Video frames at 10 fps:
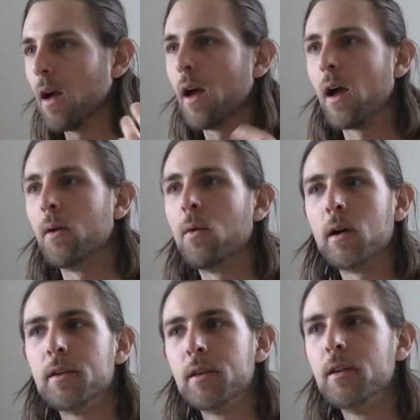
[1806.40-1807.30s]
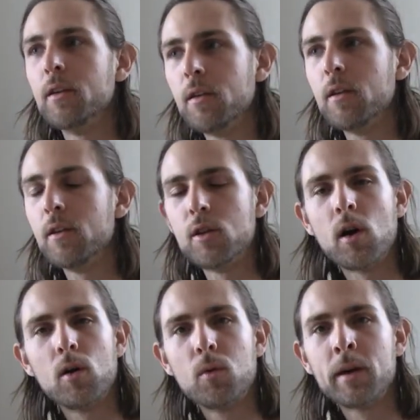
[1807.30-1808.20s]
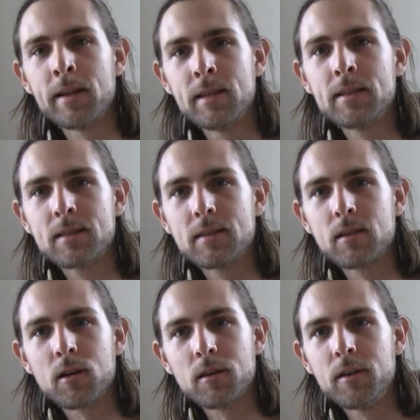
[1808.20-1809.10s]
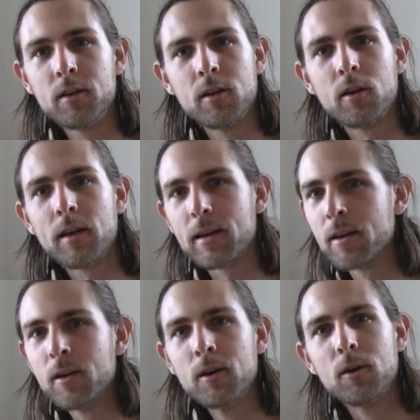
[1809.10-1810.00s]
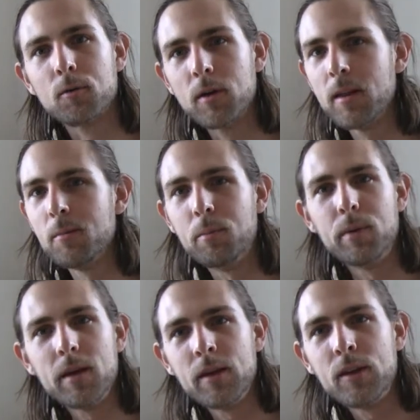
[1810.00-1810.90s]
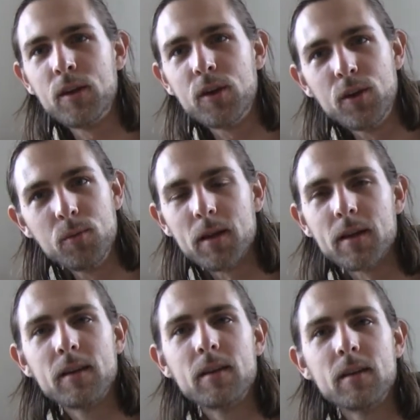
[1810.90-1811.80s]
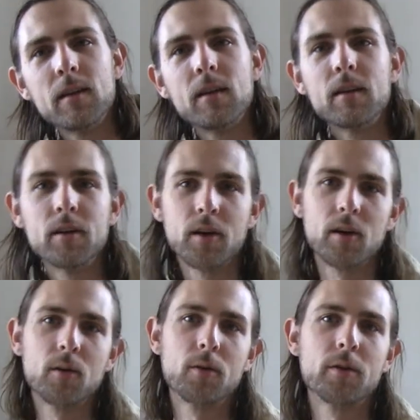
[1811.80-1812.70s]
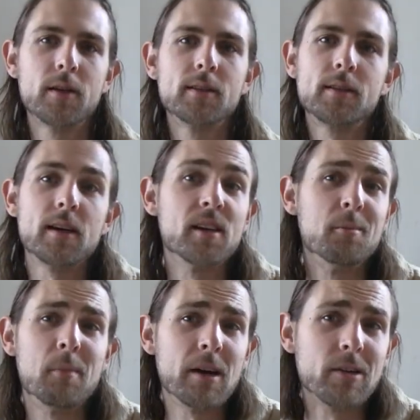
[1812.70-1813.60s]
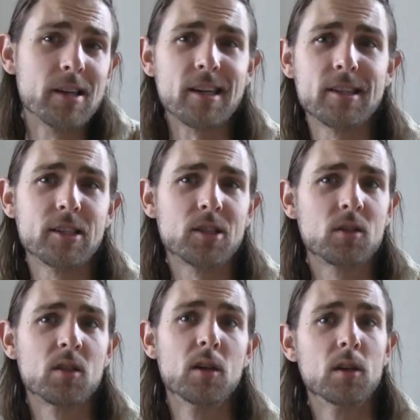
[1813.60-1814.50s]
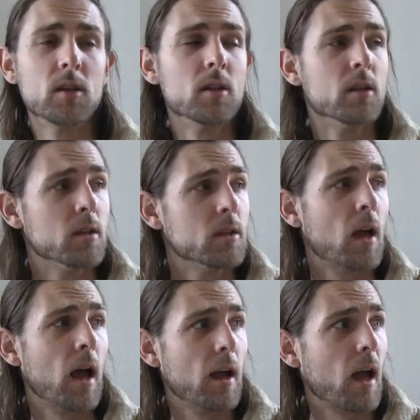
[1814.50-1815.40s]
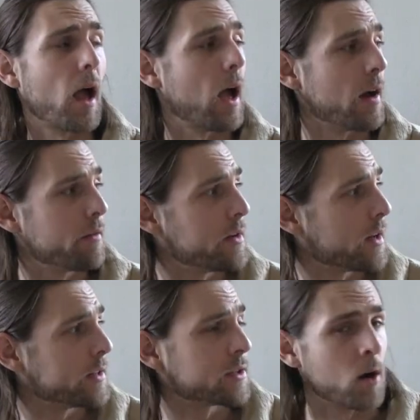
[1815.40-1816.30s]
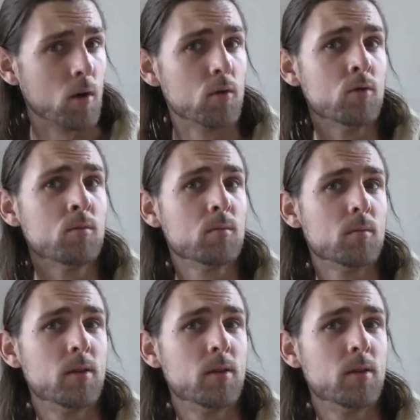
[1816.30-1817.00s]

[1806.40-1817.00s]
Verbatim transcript: I wanted to know what it is to, you know, like really be human, you know? Or you could say American. Just have a nice home.